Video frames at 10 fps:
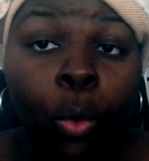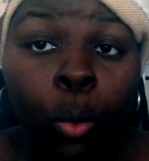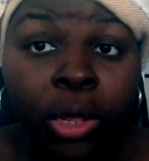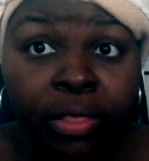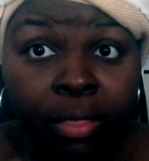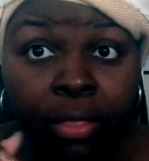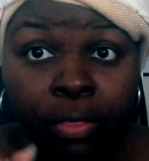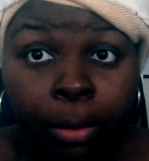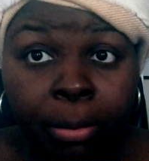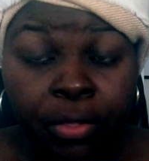with
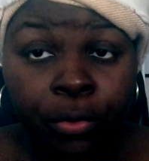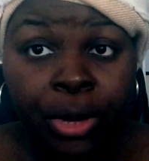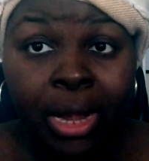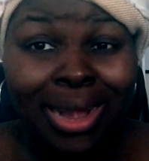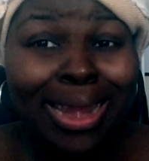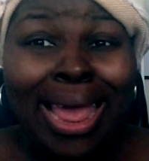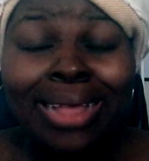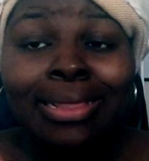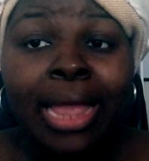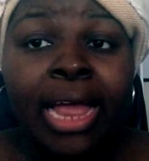the mother in it. It
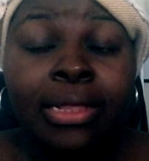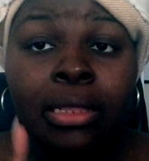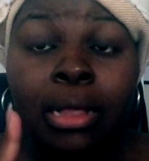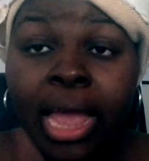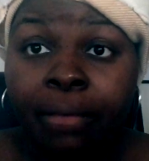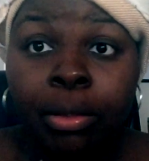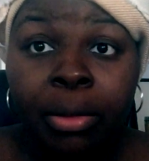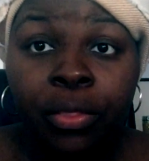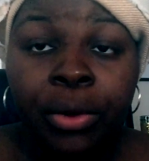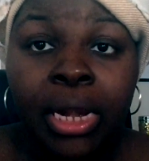has to has, have the
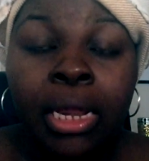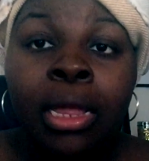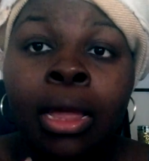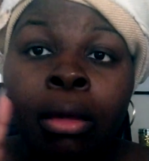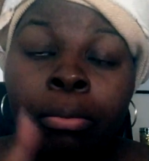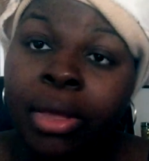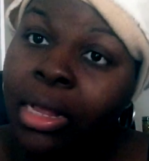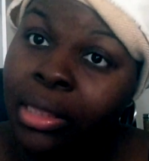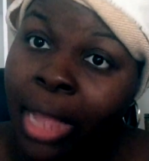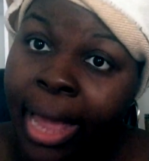mother in it
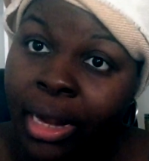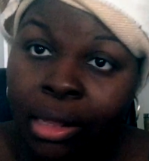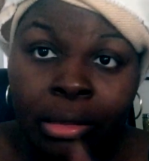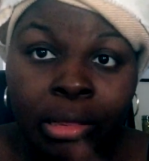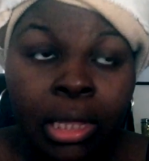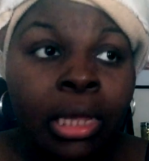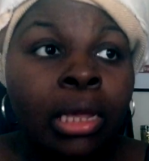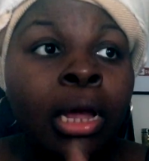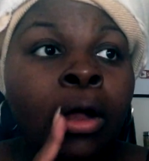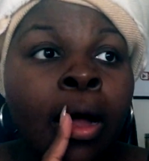because that is
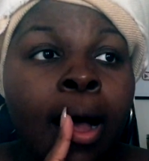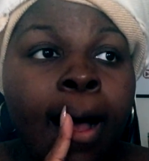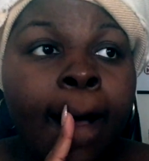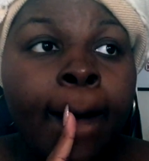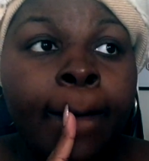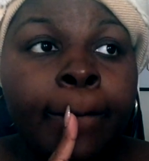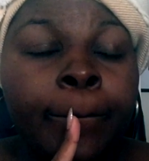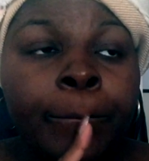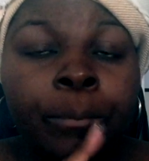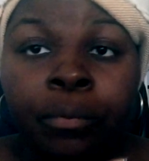the
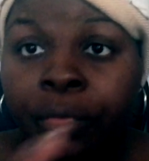um,